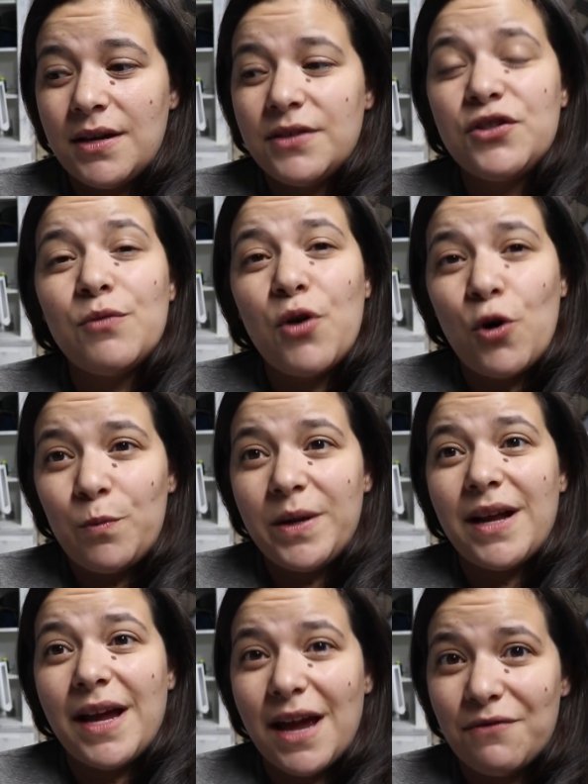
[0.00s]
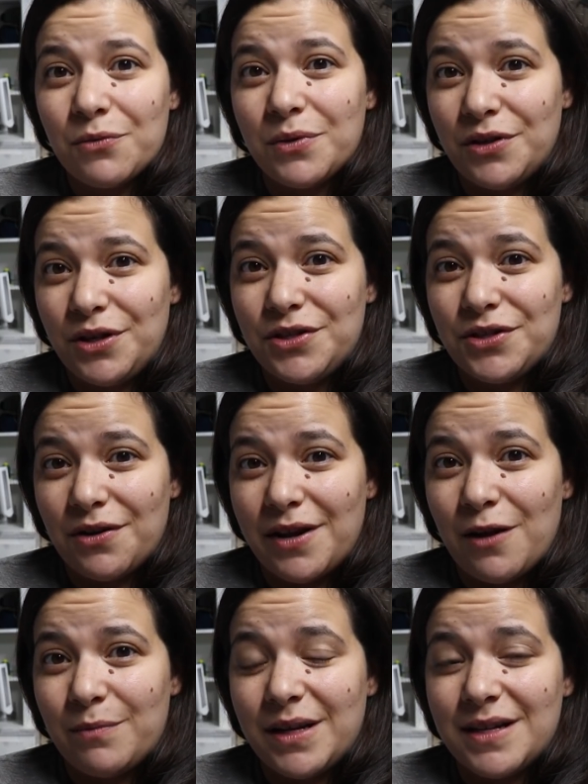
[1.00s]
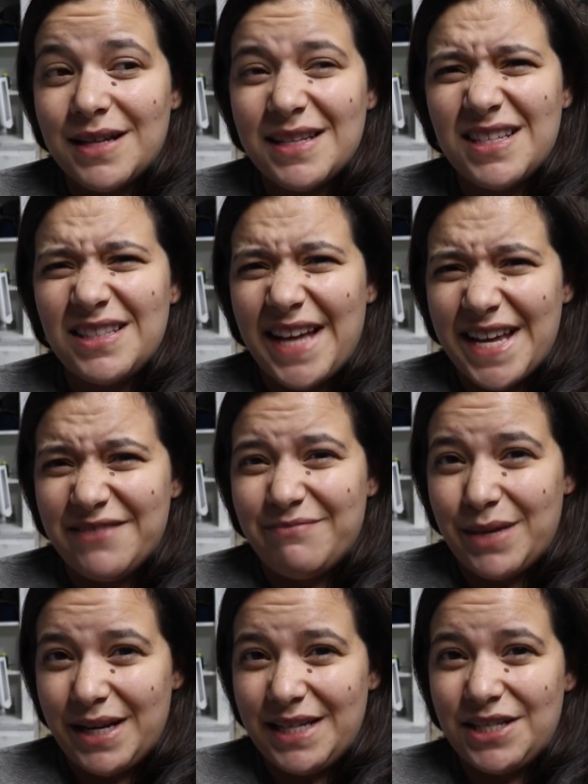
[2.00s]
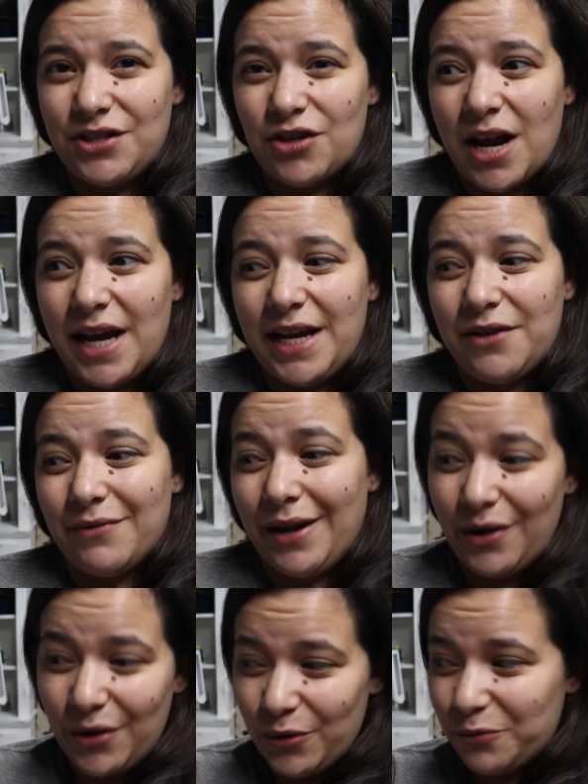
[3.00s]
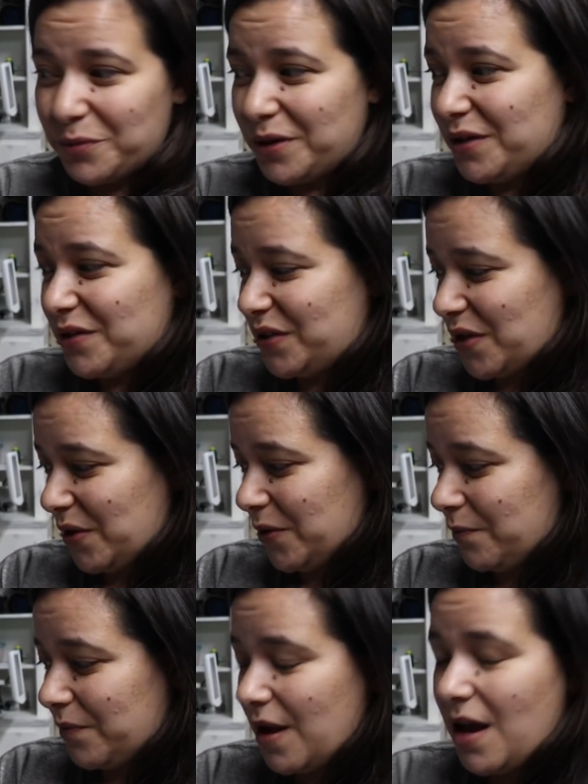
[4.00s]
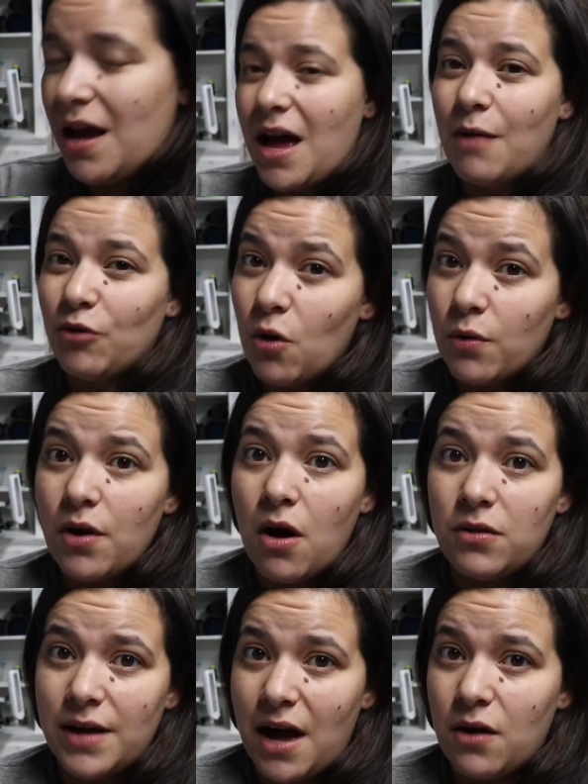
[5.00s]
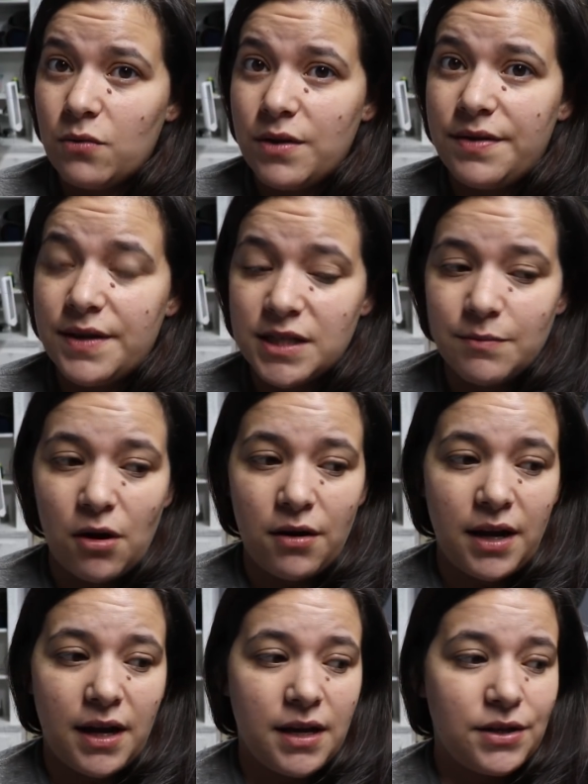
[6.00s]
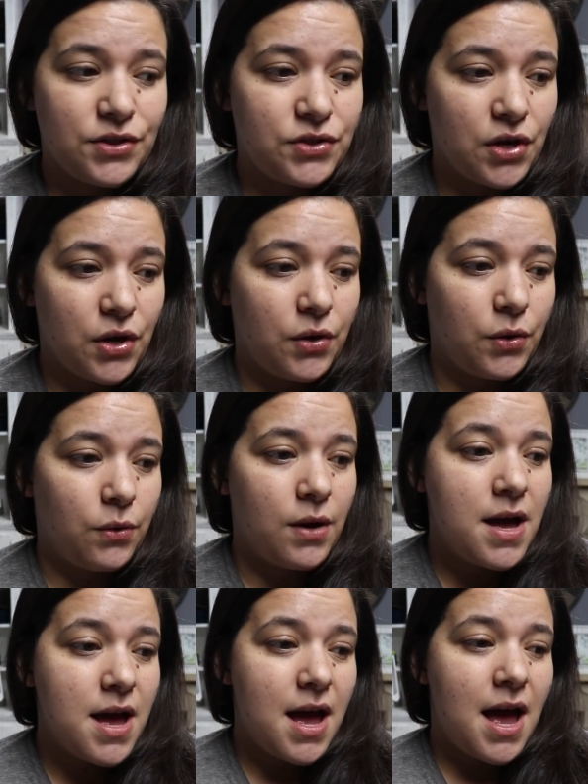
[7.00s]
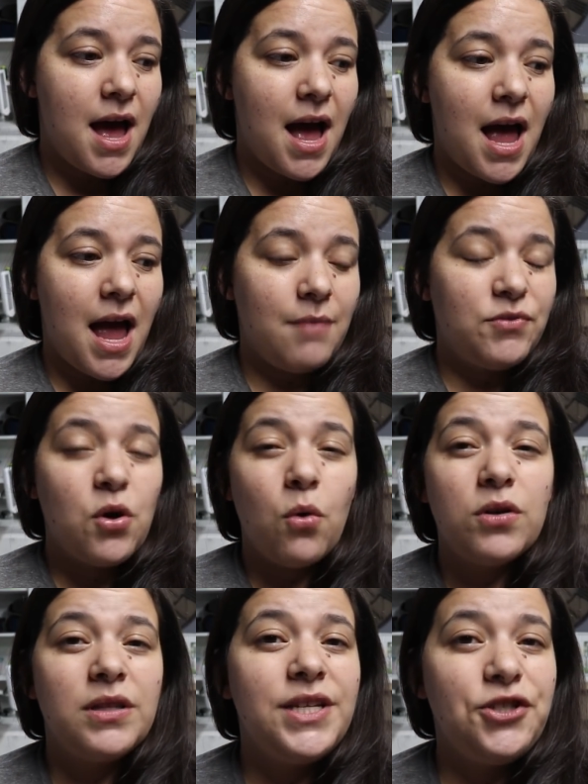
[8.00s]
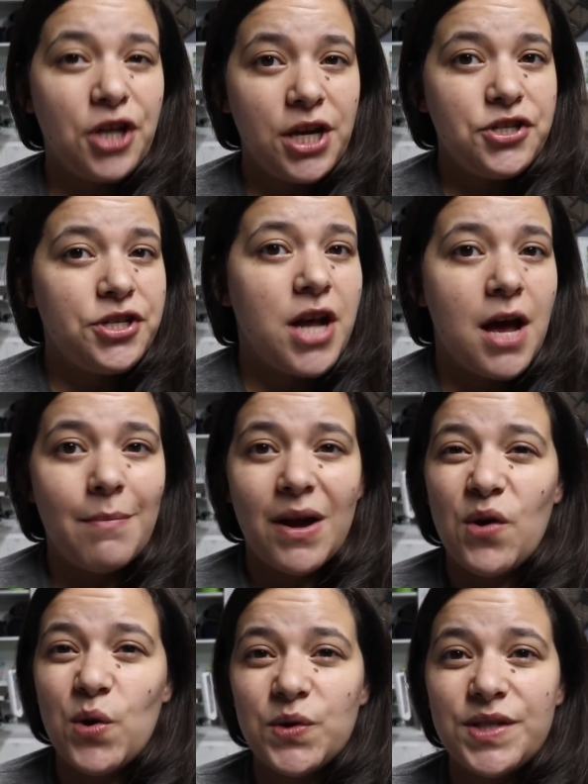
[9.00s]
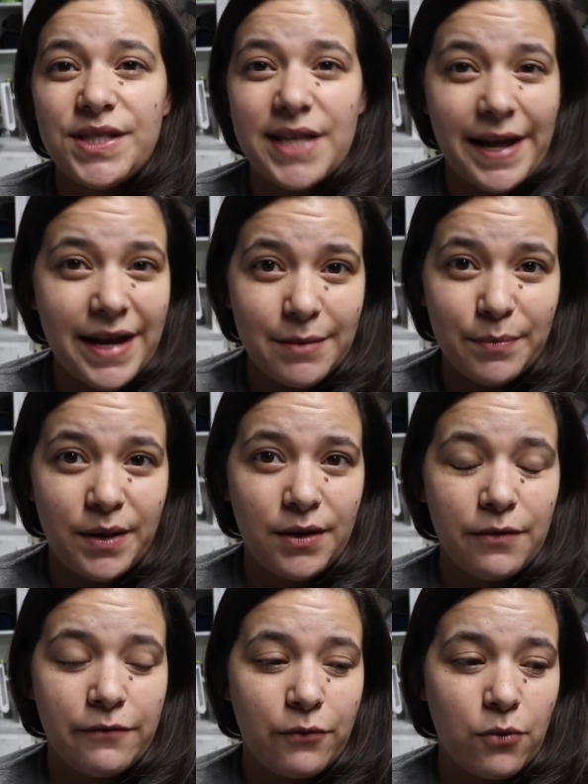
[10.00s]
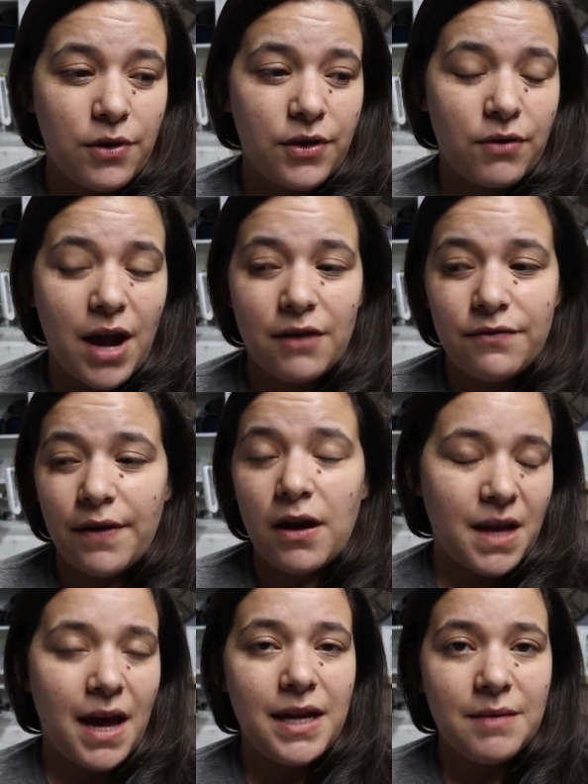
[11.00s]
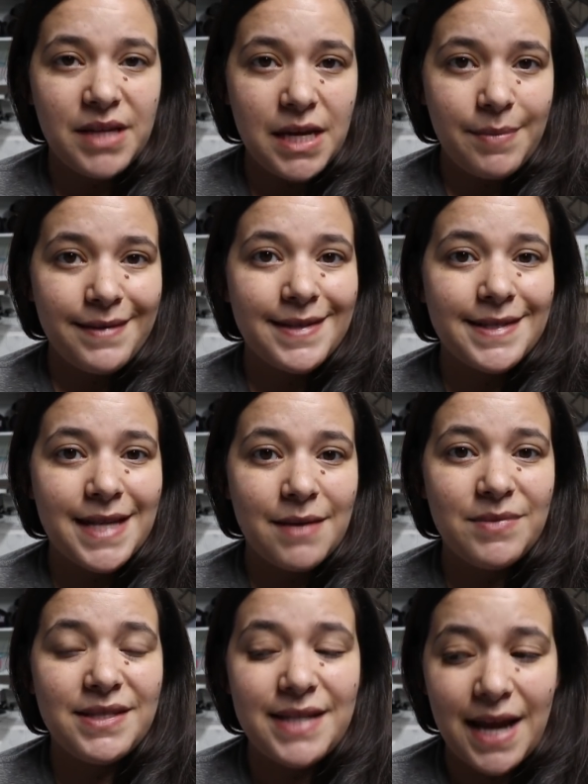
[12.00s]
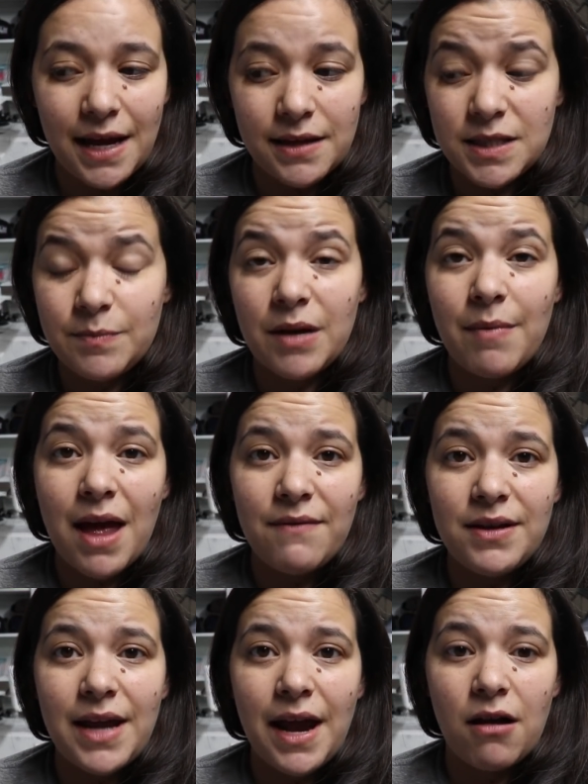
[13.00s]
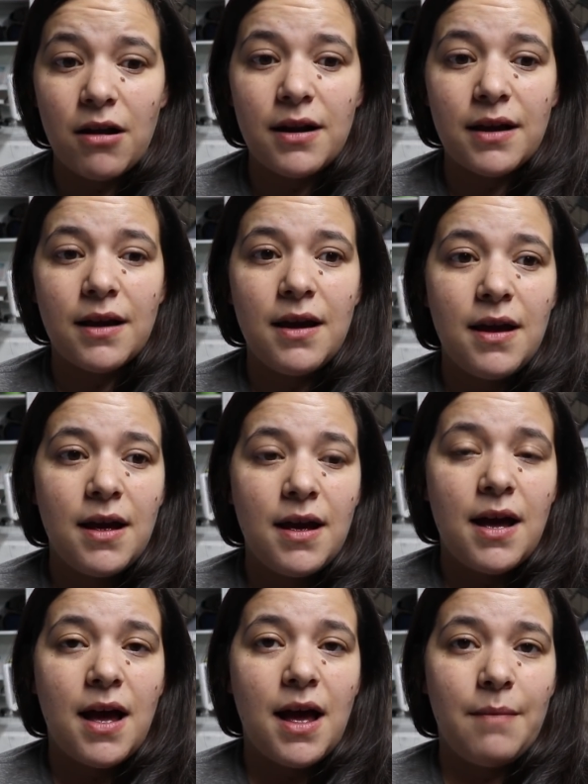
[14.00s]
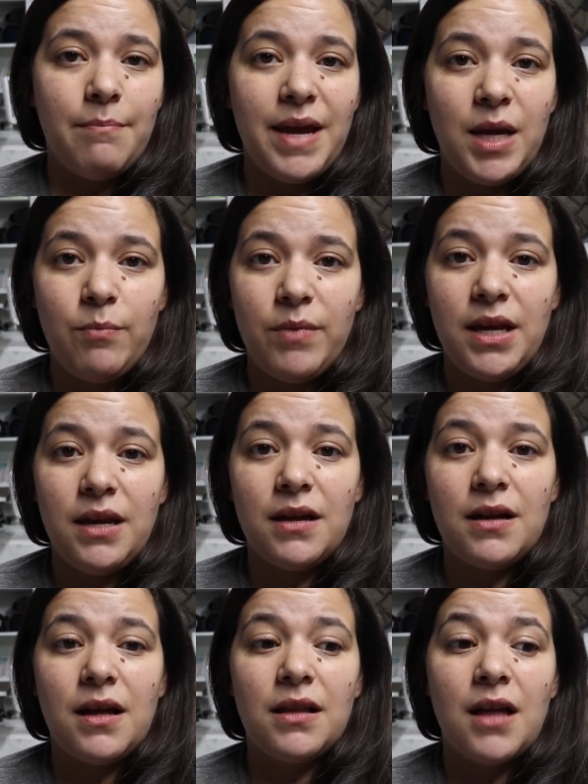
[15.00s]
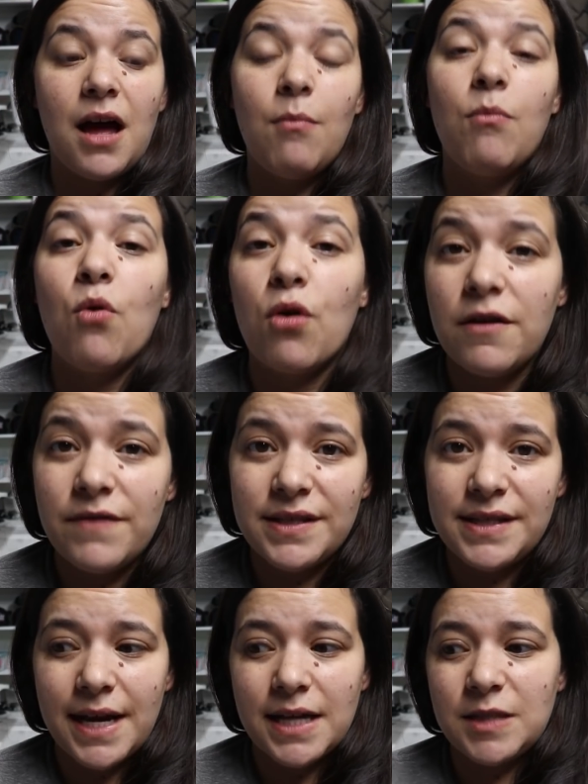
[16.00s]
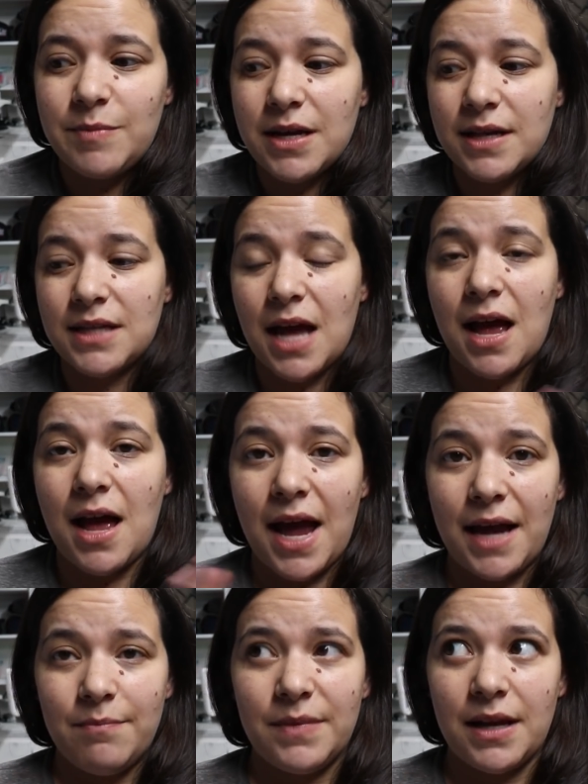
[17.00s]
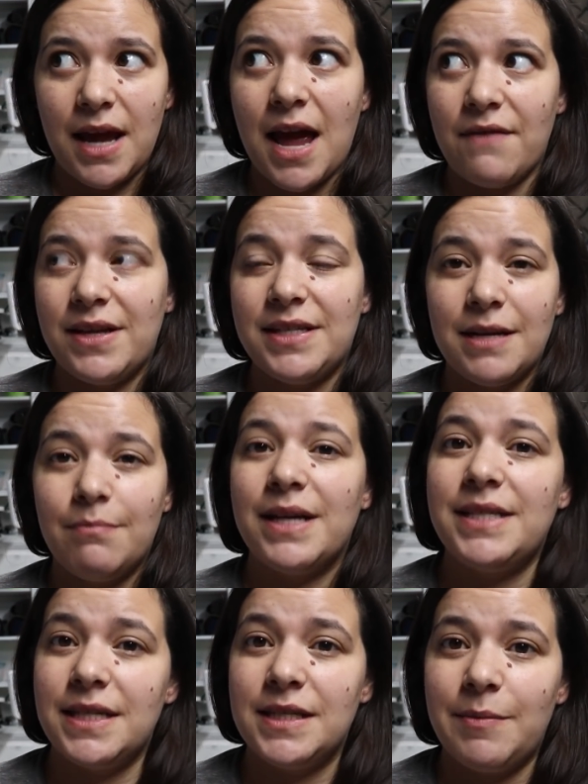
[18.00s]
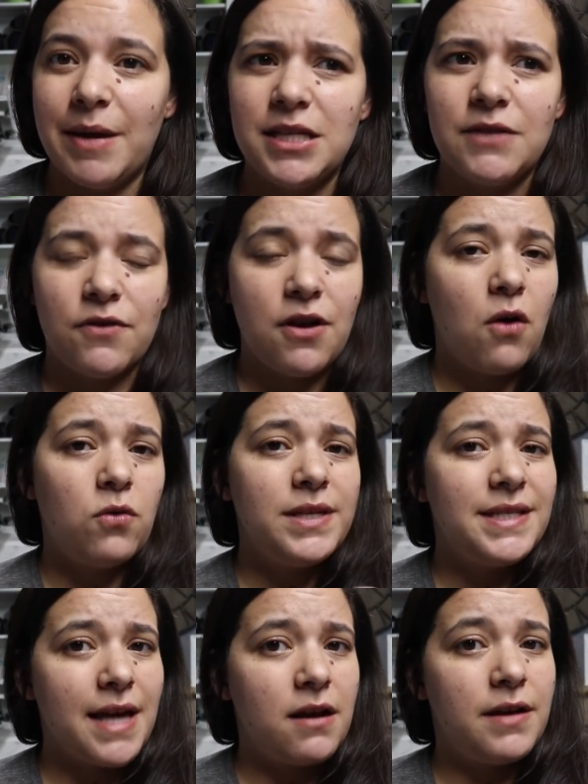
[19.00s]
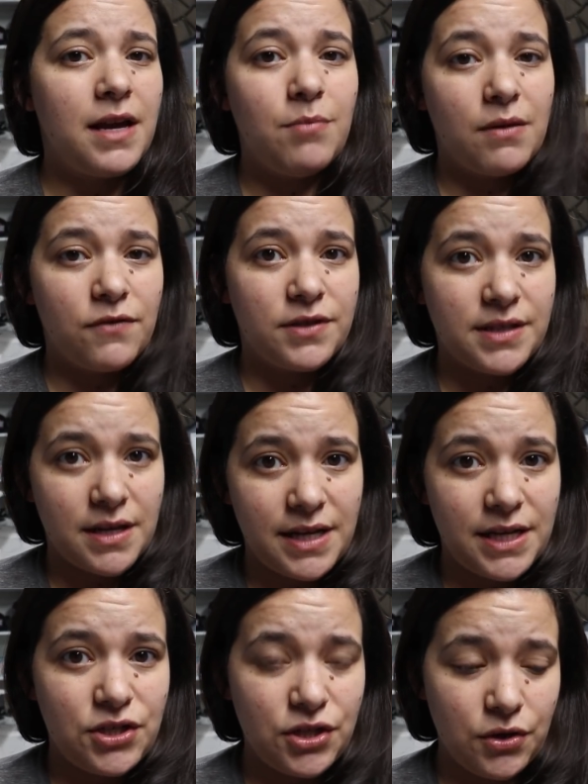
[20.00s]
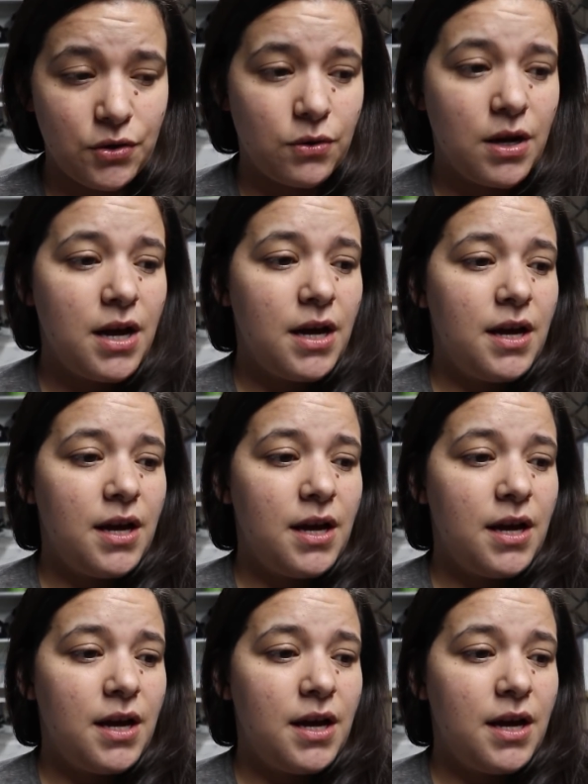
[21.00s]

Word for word: So I'm hoping I have a really good turnout because that's a lot of money to try and recoup. So I'm going all out with this market. So I'm totally changing up my whole setup for the craft fair. I am keeping the same stands, but I'm having Eric um, make me a lot more of the stands because I'm gonna have a 10 by 10 space for not only Saturday, but for Sunday too.